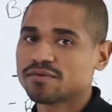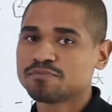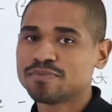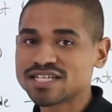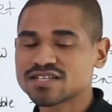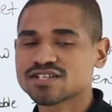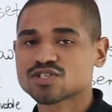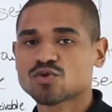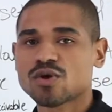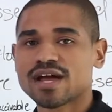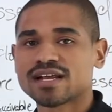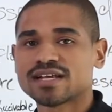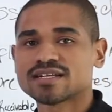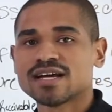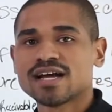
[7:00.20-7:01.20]
business
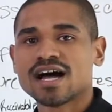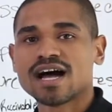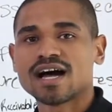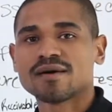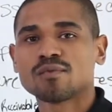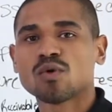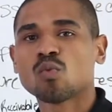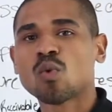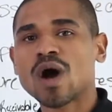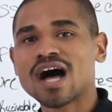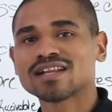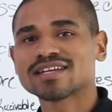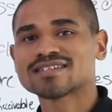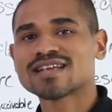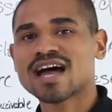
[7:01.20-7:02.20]
credit, while
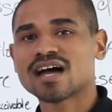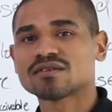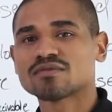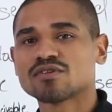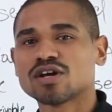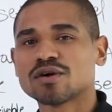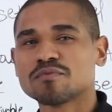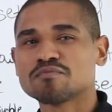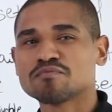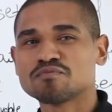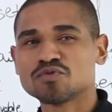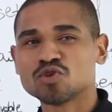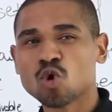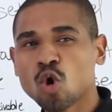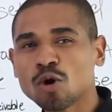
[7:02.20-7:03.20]
it's not
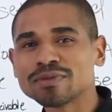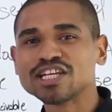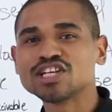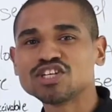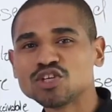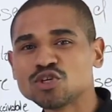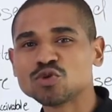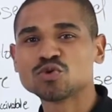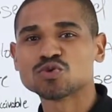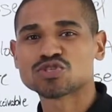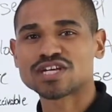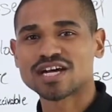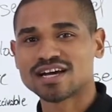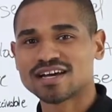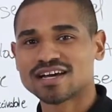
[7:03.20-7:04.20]
normally used
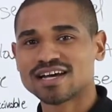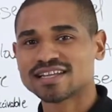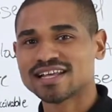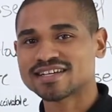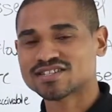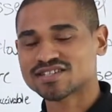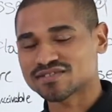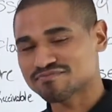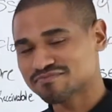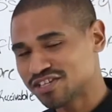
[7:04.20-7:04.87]
unless